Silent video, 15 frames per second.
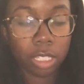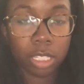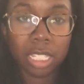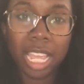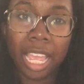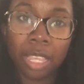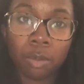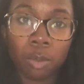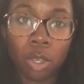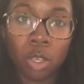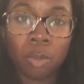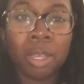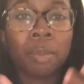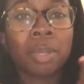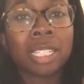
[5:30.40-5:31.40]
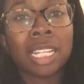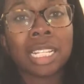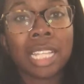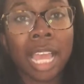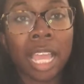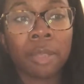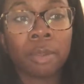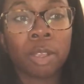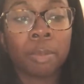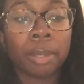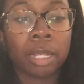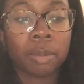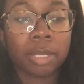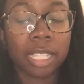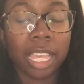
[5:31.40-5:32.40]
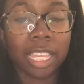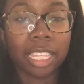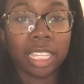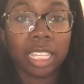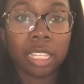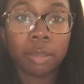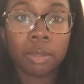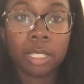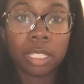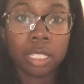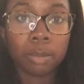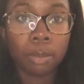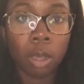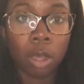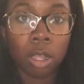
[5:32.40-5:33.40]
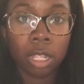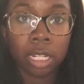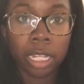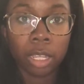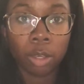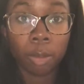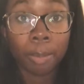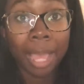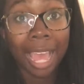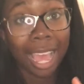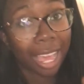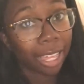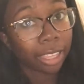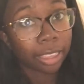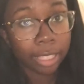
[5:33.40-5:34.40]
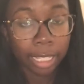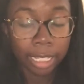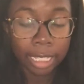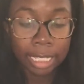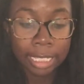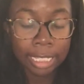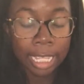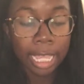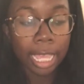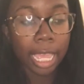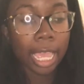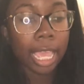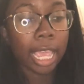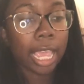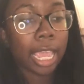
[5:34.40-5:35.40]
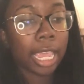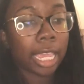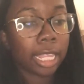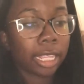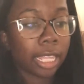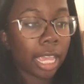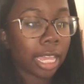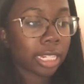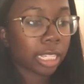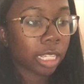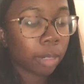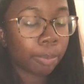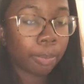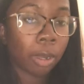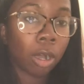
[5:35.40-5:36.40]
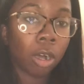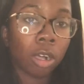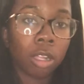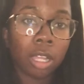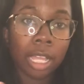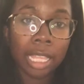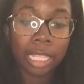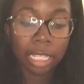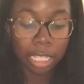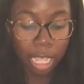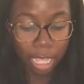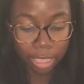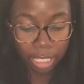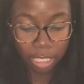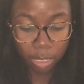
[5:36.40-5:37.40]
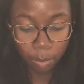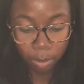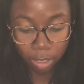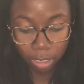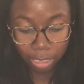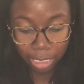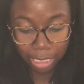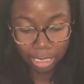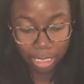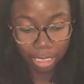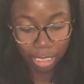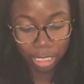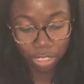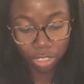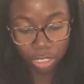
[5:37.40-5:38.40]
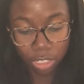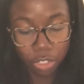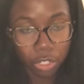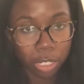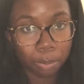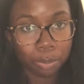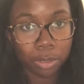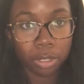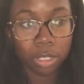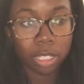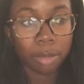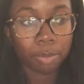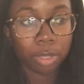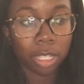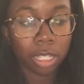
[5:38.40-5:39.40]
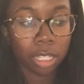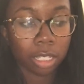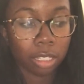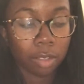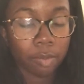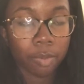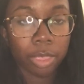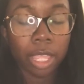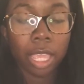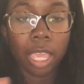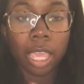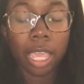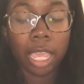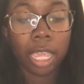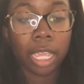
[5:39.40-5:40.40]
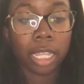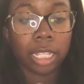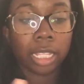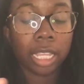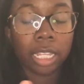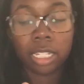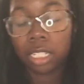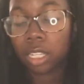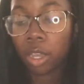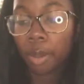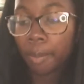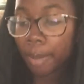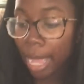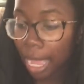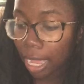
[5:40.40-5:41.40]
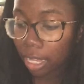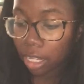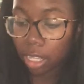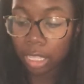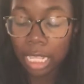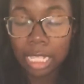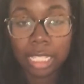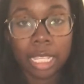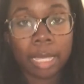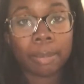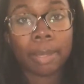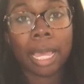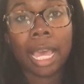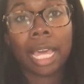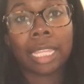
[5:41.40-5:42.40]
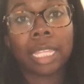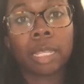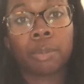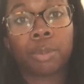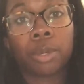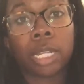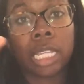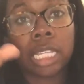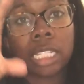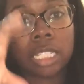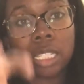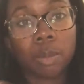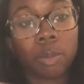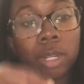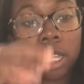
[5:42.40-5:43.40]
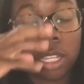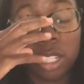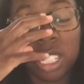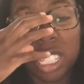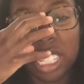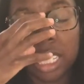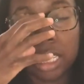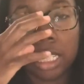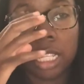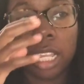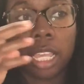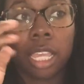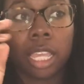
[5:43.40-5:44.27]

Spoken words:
tightrope. It wasn't a tightrope, but it was, like, it was small, narrow path, I guess. And they had to get a ball. I think they were called, like, deletion chips or something. And they had to go back on that same path and put it in someone else's